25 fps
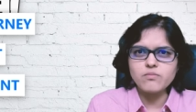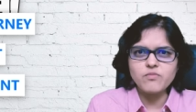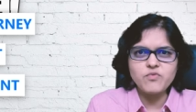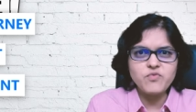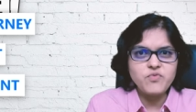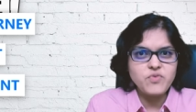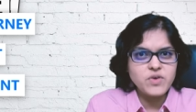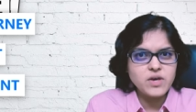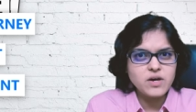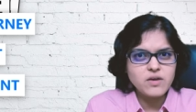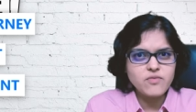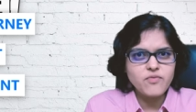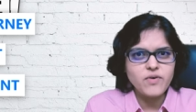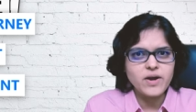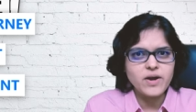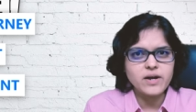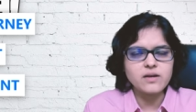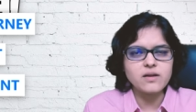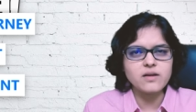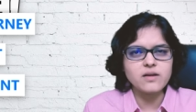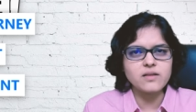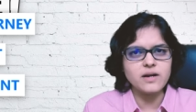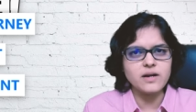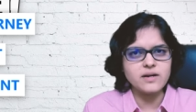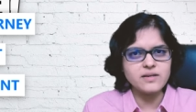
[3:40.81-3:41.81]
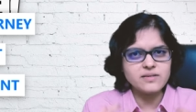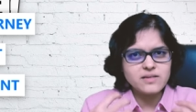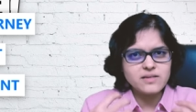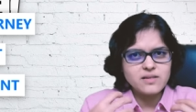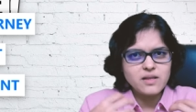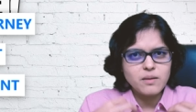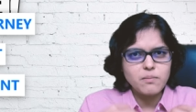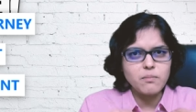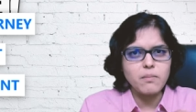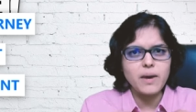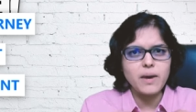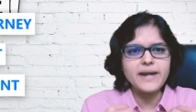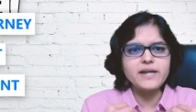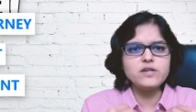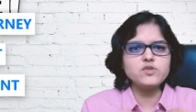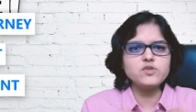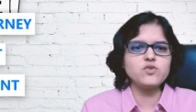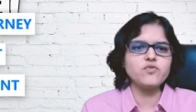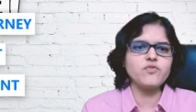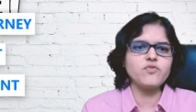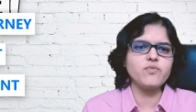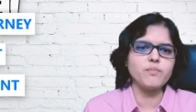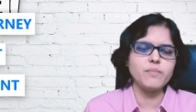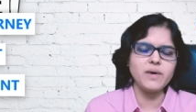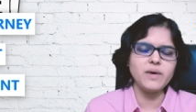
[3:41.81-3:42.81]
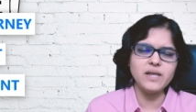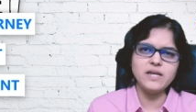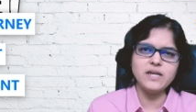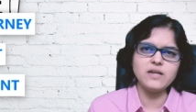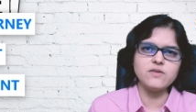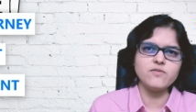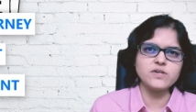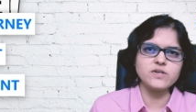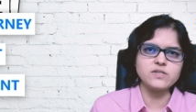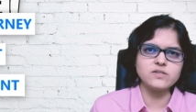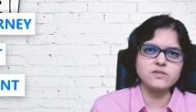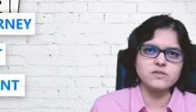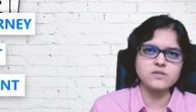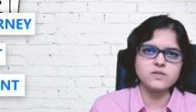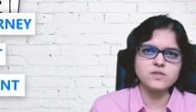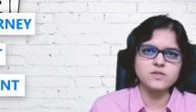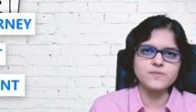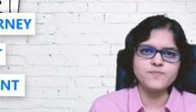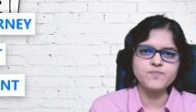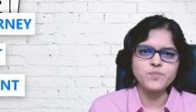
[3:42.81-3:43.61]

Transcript: fear factor that is in the minds of many investors.